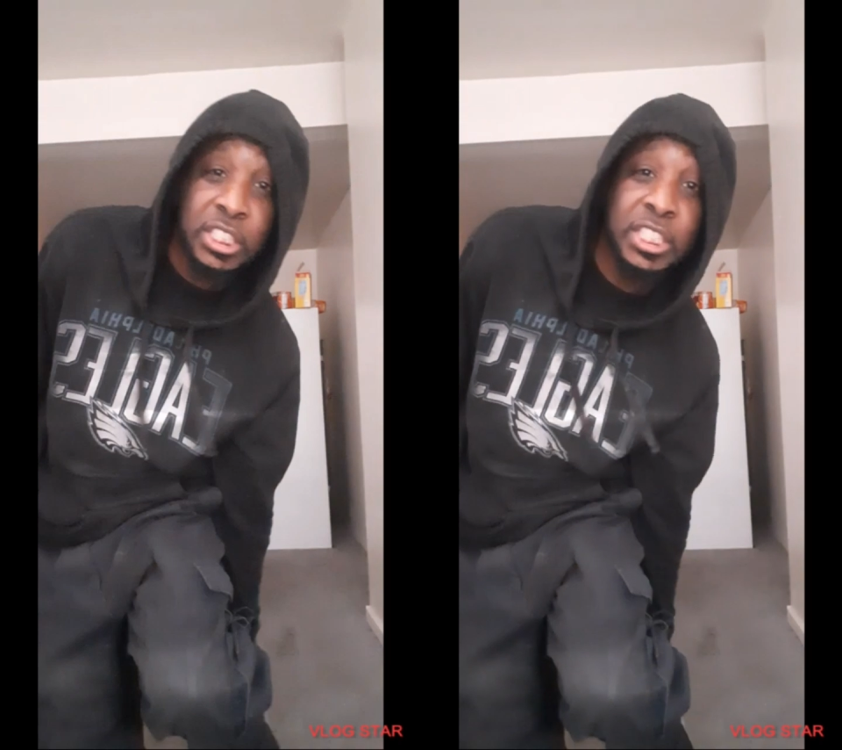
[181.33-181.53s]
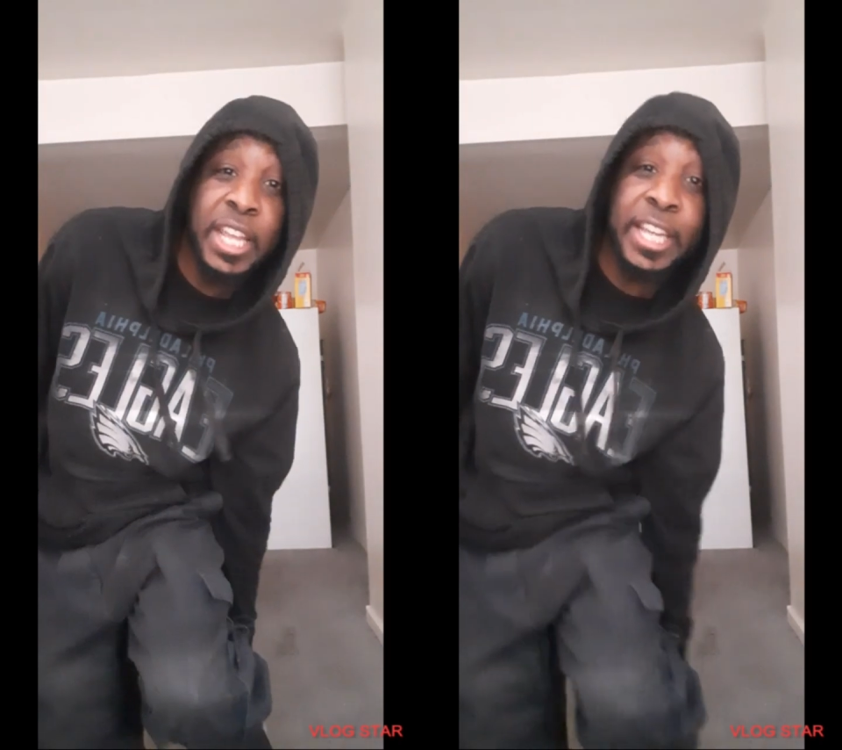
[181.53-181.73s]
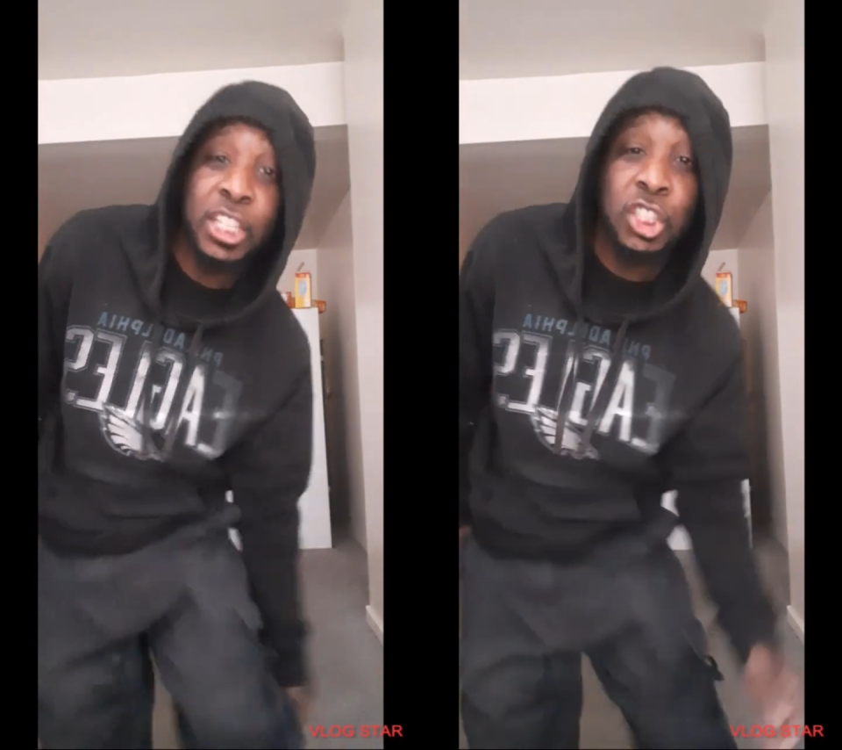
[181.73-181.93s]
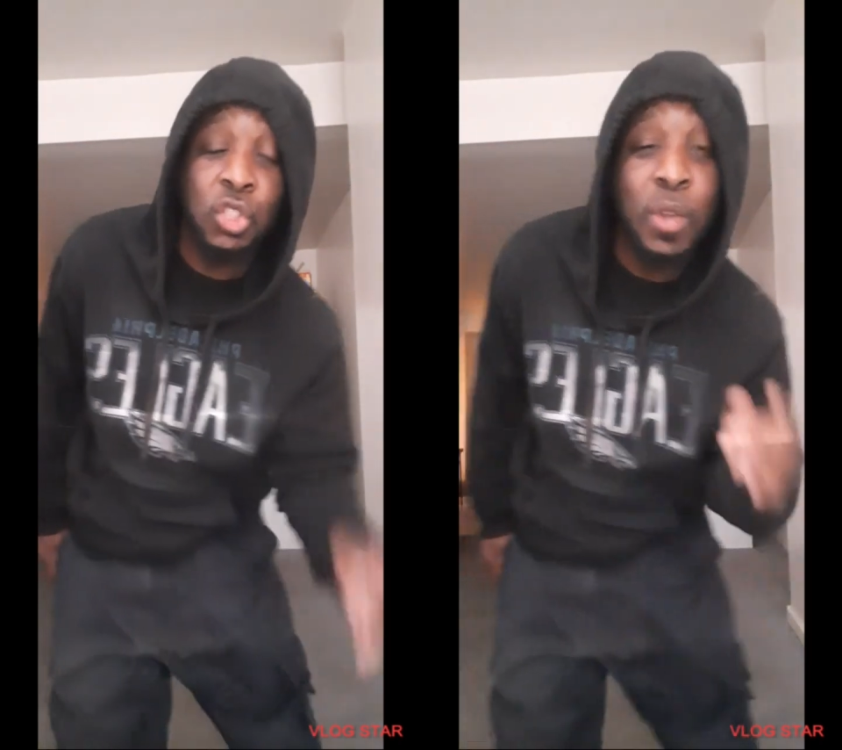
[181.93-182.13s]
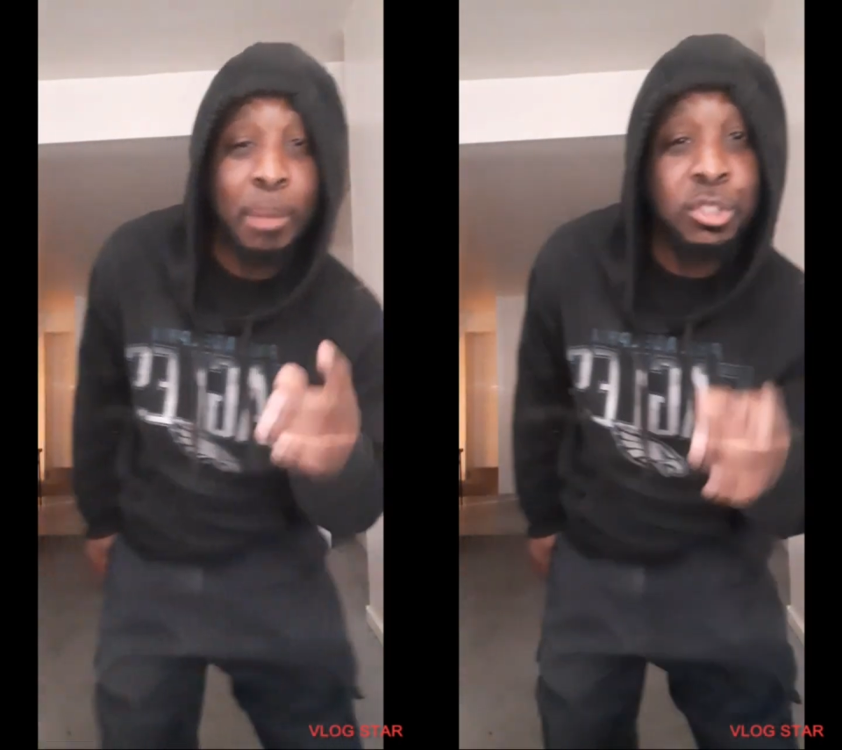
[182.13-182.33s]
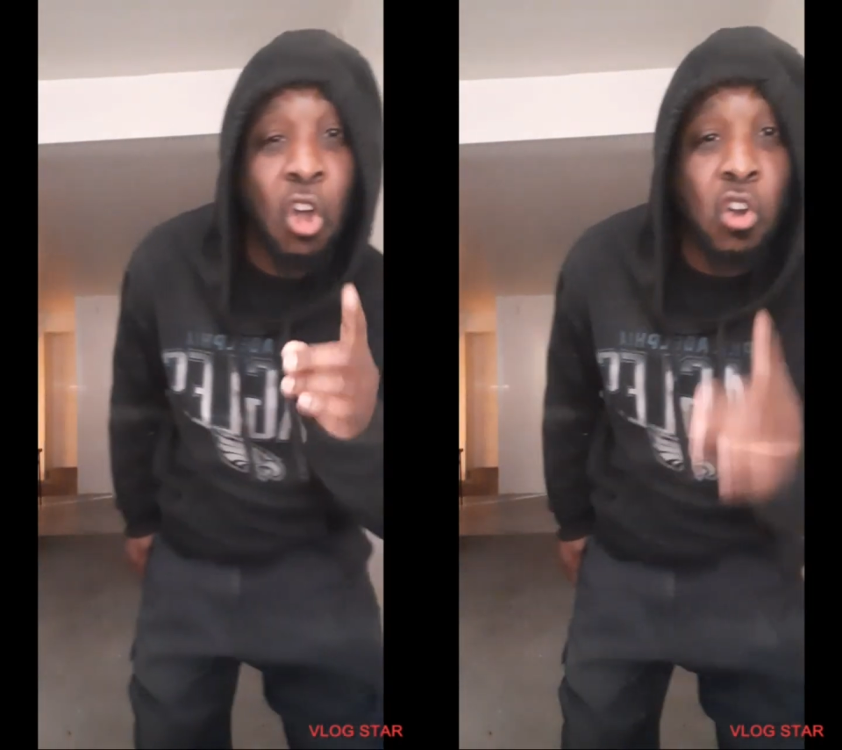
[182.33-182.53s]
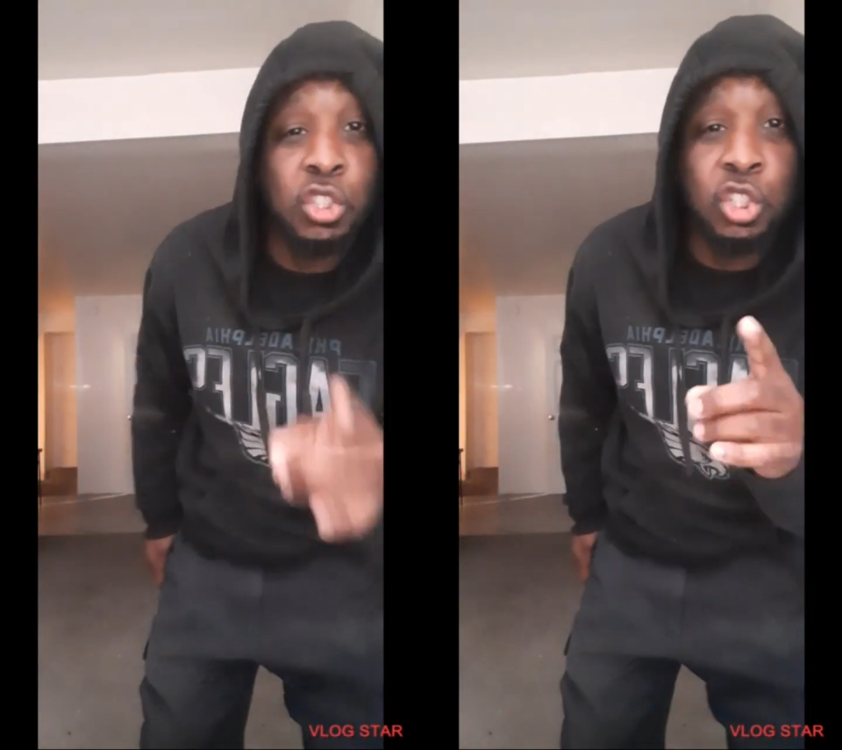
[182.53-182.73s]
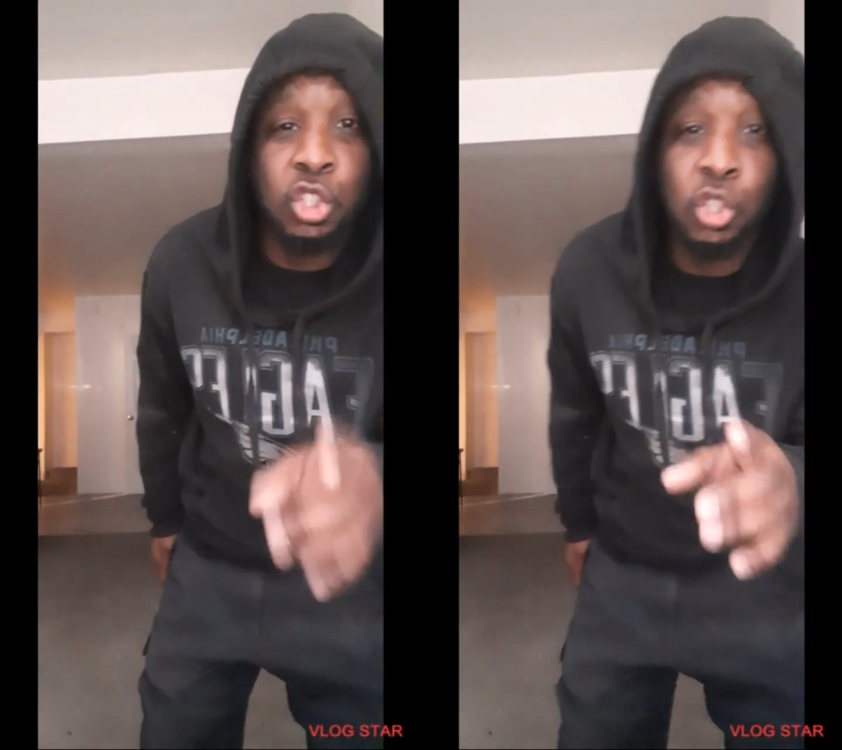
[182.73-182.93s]
Slay, you I'm
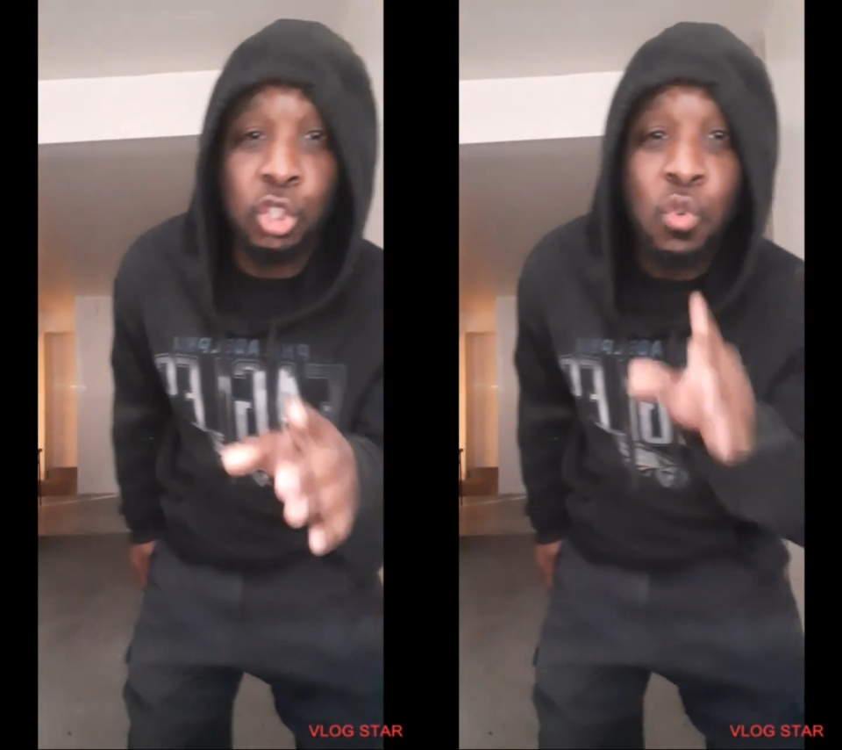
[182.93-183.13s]
talking to you.